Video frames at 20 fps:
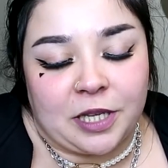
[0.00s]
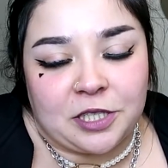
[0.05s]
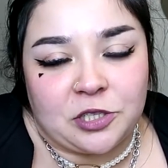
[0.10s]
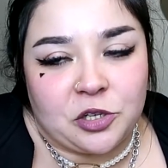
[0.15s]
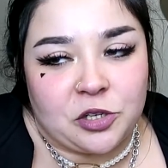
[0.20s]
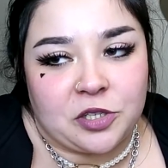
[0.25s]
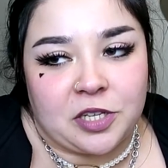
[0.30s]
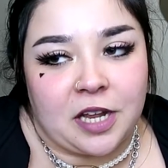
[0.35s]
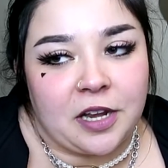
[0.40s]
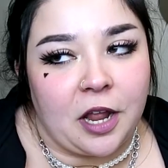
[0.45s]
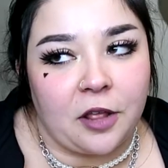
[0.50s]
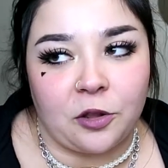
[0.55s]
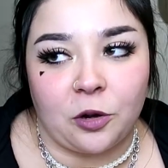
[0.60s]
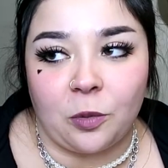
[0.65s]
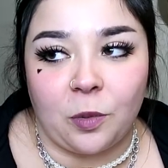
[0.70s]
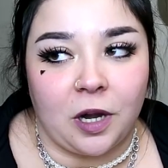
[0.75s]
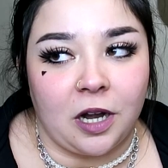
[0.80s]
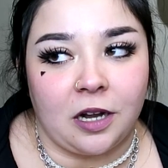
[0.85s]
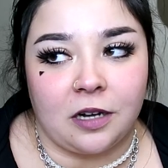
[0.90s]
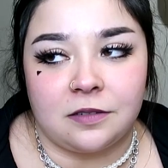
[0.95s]
It's just another
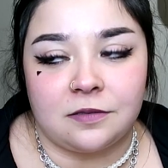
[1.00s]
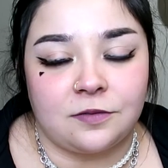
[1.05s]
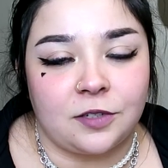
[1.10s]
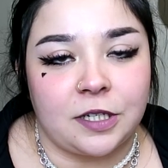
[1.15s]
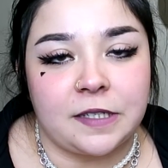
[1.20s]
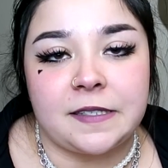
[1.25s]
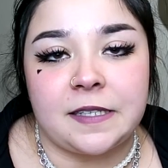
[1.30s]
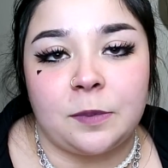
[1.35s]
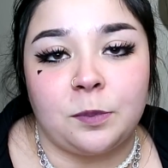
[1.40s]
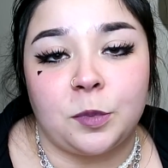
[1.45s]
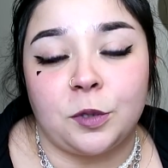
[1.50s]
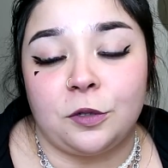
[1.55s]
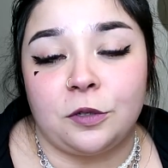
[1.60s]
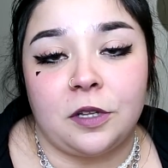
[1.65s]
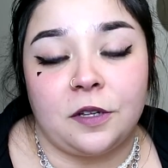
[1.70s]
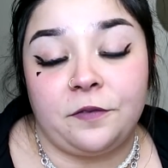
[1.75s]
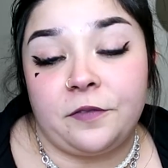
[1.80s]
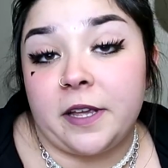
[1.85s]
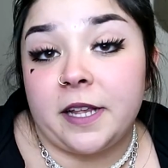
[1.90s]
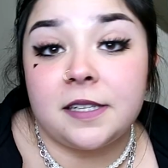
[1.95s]
word for a
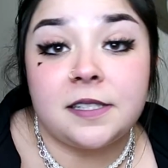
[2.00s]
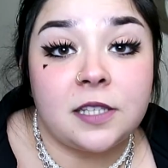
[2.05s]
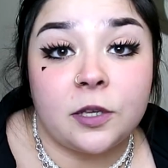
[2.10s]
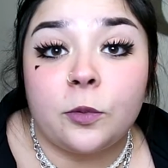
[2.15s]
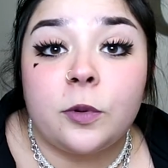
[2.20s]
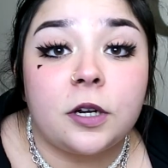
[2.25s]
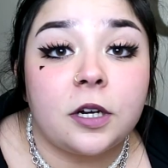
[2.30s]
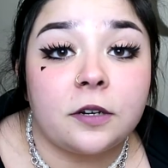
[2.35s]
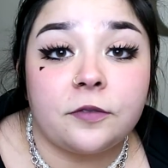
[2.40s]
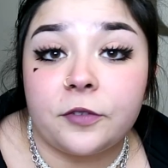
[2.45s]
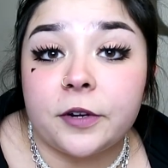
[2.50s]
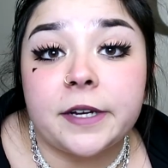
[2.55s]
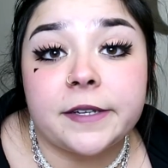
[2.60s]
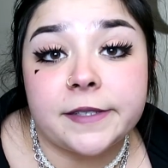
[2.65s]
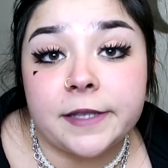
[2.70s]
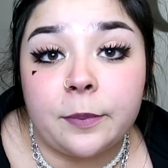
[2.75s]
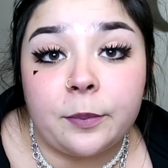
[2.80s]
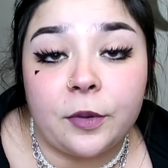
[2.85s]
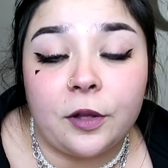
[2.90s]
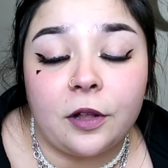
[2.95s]
symbol, a fancy word for a
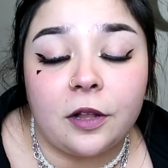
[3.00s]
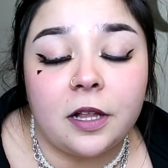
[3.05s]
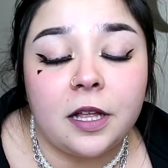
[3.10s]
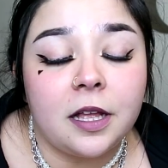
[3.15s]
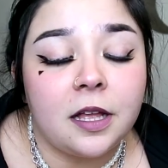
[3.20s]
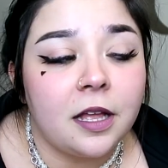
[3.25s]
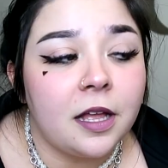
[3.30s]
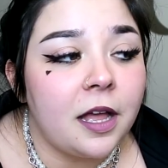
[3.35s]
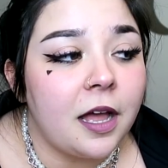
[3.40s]
symbol